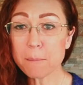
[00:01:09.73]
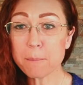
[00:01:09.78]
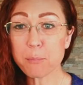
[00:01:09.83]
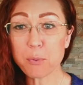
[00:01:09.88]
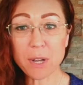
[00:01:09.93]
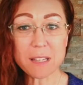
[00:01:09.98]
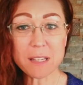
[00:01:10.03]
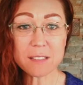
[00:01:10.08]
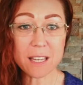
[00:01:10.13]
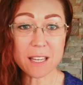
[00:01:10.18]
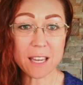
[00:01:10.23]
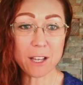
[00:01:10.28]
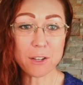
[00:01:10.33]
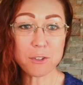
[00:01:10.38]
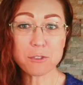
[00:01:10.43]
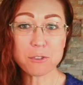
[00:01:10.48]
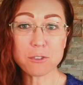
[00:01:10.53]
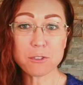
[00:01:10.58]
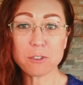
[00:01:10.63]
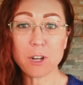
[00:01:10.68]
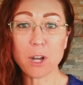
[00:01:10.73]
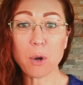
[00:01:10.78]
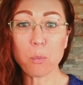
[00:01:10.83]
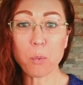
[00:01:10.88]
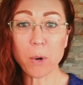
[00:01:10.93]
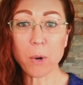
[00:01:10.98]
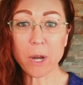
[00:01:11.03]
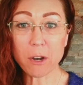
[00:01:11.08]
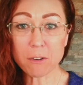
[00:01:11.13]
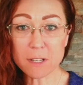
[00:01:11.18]
Breast Cancer
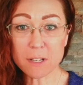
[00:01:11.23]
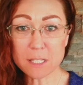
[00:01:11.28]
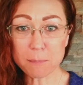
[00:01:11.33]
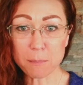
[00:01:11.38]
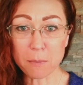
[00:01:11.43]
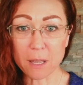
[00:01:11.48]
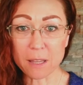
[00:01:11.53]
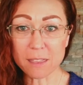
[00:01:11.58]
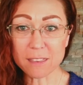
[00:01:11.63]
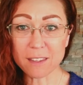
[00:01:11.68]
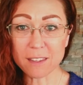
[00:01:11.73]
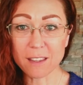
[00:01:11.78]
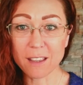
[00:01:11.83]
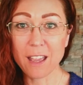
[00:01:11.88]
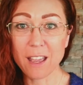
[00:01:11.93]
Awareness Month,